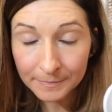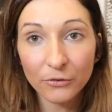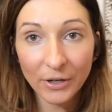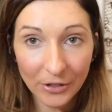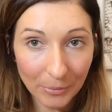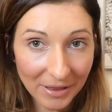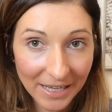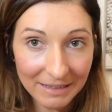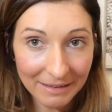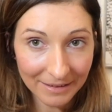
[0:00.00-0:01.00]
So I
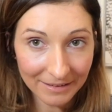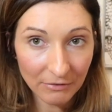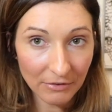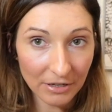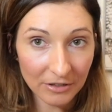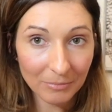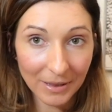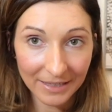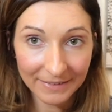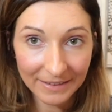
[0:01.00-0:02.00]
applied it in different
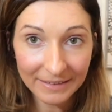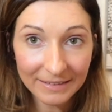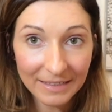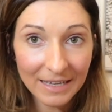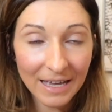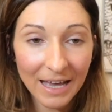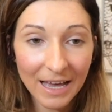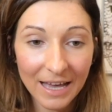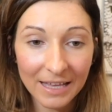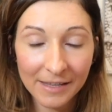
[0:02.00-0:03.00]
places,
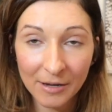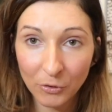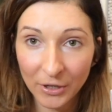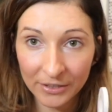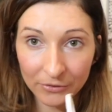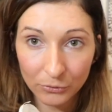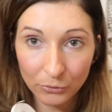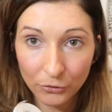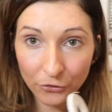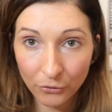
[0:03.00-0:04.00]
and I'm going
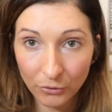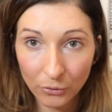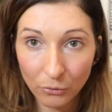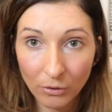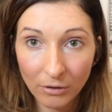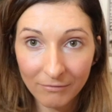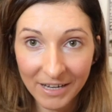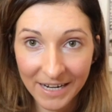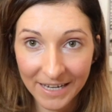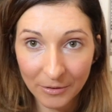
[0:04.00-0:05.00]
to show you
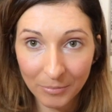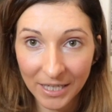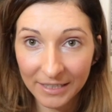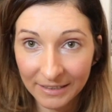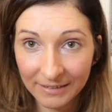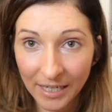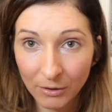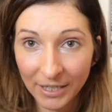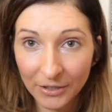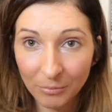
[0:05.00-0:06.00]
where I applied and how
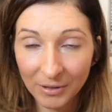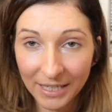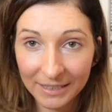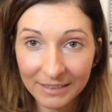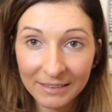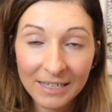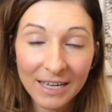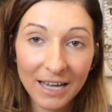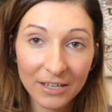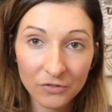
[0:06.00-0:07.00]
I applied it
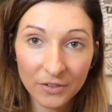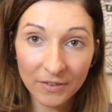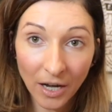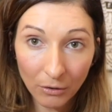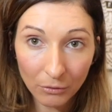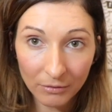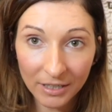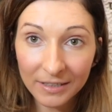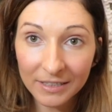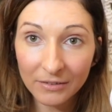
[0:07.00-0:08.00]
and just how
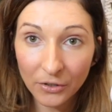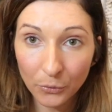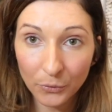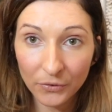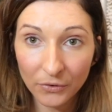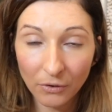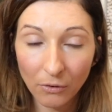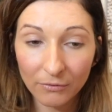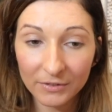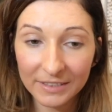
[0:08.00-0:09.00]
quickly the use
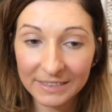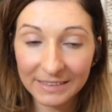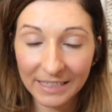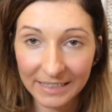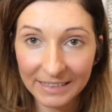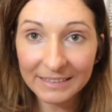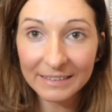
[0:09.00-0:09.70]
of this is.